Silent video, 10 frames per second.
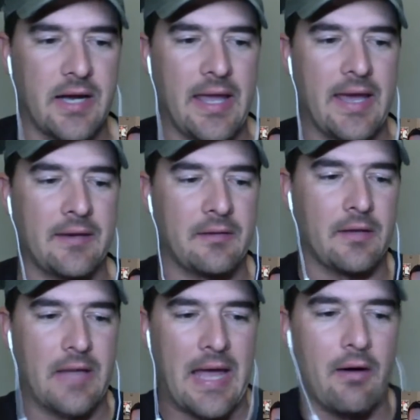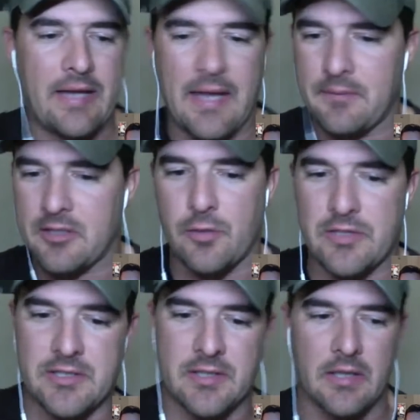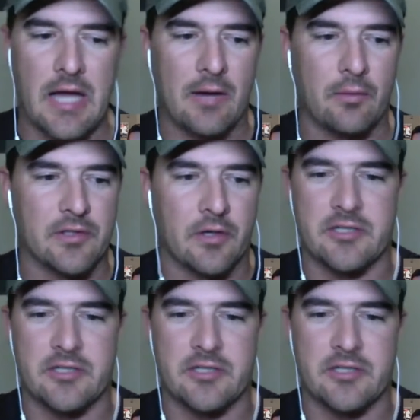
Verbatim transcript: And how I came to switch into Glock was honestly,